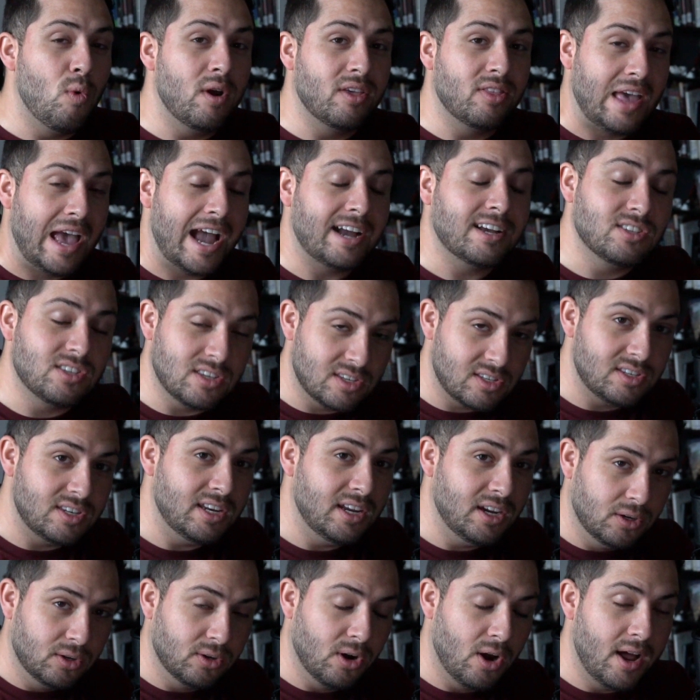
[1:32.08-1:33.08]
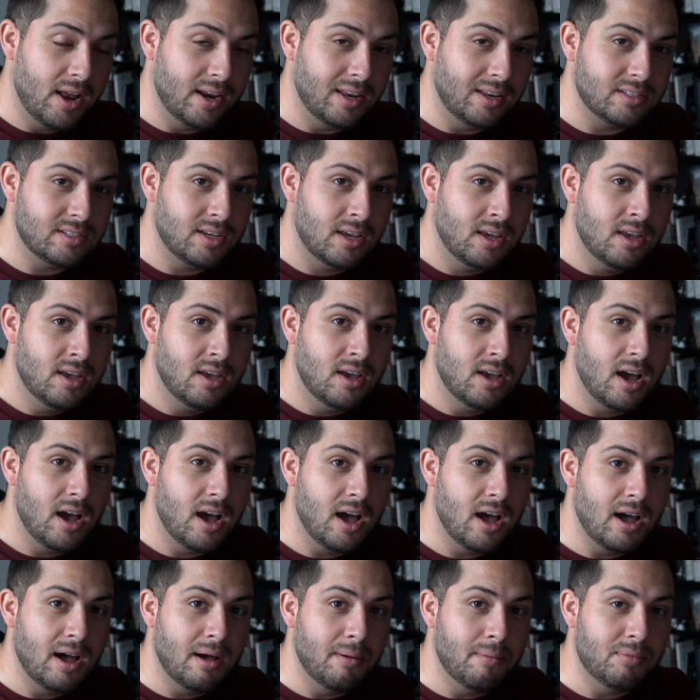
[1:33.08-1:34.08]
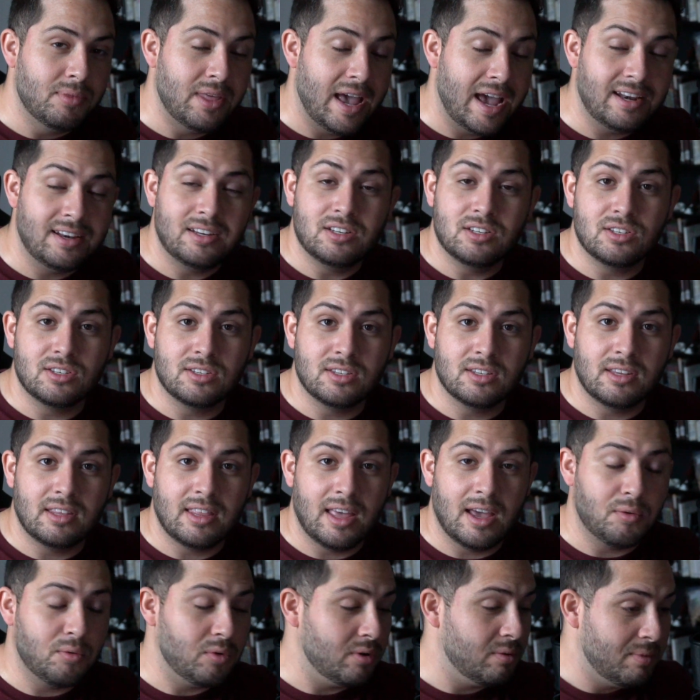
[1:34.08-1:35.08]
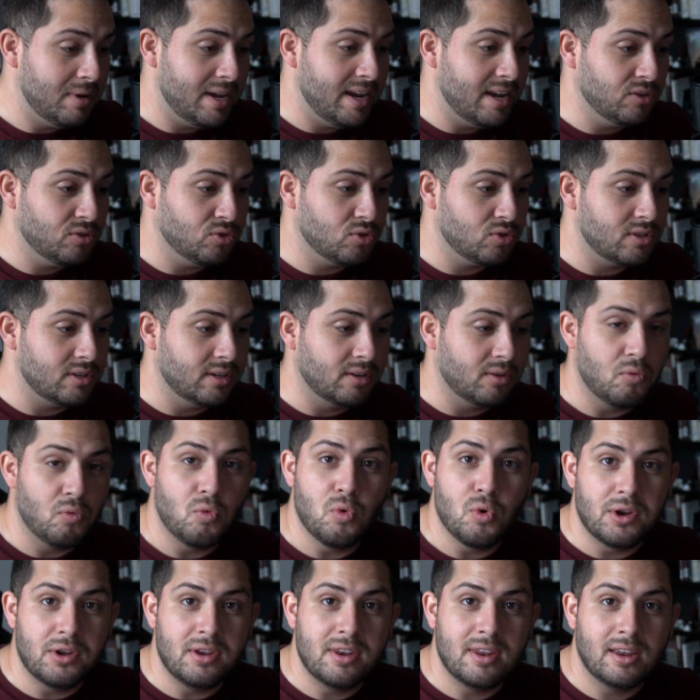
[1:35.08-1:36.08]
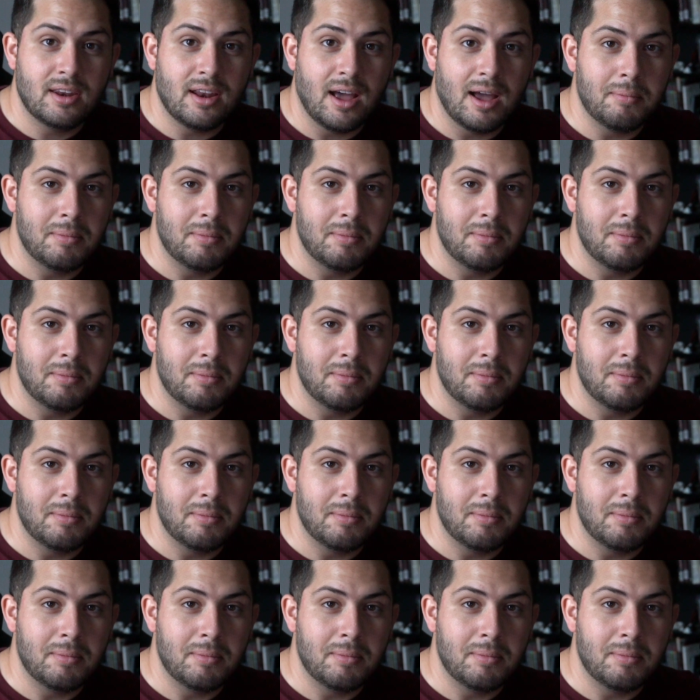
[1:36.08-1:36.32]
with Axis Deer on it? Um, that is, that would be interesting, wouldn't it?